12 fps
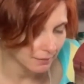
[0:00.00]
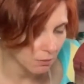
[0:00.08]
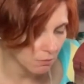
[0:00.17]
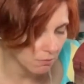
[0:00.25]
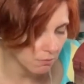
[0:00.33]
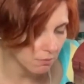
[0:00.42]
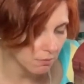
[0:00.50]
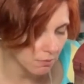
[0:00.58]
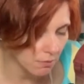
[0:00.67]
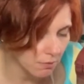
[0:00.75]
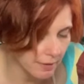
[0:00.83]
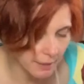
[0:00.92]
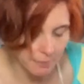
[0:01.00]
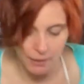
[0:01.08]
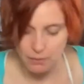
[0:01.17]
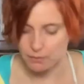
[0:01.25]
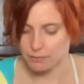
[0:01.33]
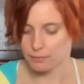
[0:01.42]
Ooh, there we go.
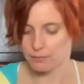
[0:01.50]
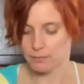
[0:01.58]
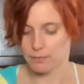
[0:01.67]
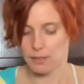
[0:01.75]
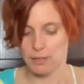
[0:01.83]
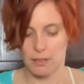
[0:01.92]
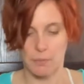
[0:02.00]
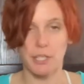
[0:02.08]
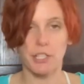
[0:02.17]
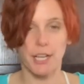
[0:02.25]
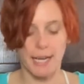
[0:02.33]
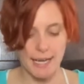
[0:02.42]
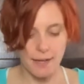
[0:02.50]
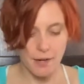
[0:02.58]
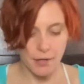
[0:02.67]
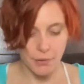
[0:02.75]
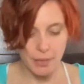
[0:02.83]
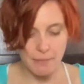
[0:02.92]
We shall add our
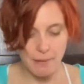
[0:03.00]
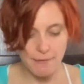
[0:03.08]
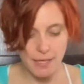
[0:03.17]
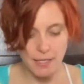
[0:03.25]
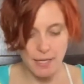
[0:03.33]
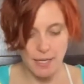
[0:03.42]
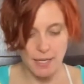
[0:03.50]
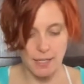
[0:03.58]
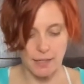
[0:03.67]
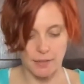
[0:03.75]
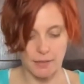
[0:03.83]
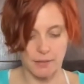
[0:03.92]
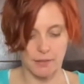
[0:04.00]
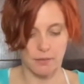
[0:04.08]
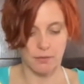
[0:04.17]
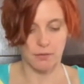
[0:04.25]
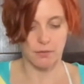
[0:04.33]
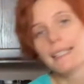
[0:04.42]
cream of tartar.
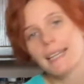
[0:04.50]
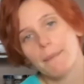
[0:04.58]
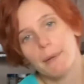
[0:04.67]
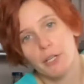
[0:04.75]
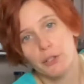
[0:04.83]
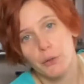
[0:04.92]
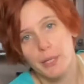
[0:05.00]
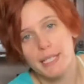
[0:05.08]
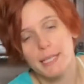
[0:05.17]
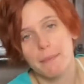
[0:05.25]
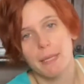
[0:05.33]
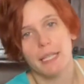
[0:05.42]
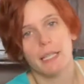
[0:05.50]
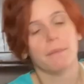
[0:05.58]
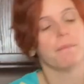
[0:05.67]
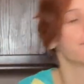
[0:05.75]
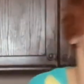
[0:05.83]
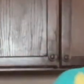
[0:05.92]
Now I'm gonna increase to medium
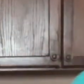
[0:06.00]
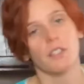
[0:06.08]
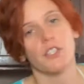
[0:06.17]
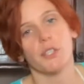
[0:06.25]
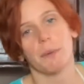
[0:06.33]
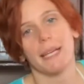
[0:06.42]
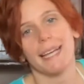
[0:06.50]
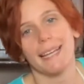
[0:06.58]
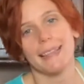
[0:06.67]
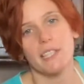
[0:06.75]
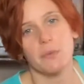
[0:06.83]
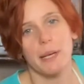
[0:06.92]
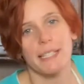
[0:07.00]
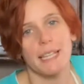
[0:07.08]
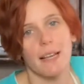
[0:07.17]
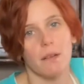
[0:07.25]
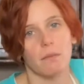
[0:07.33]
so we can get these whisked up